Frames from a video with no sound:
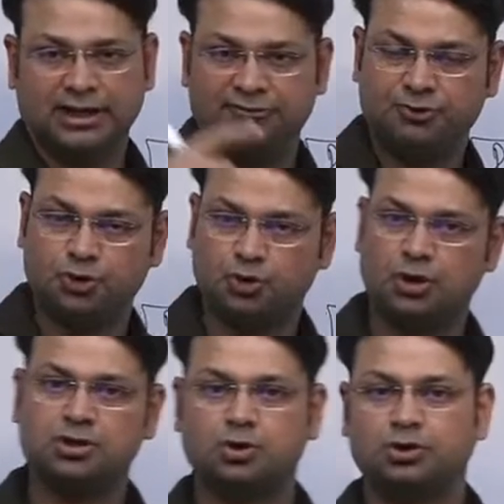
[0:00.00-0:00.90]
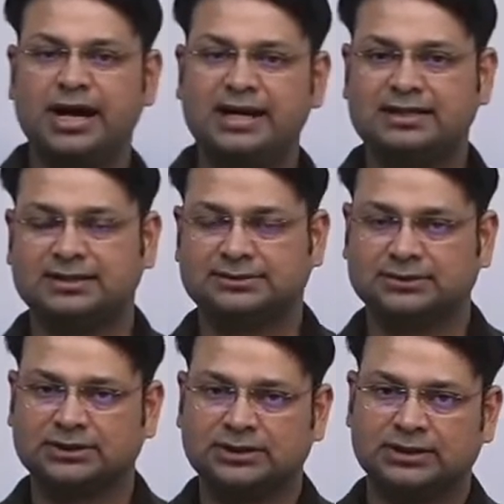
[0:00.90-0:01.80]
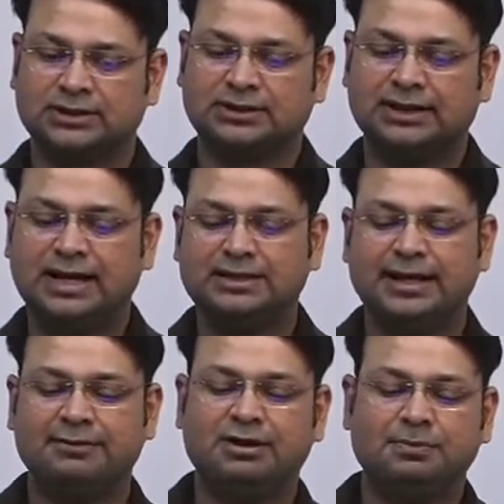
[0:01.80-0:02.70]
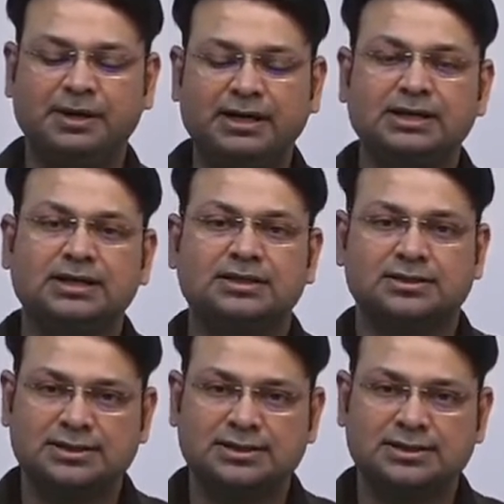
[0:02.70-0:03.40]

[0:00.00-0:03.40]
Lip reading: If you do not do that, then there will be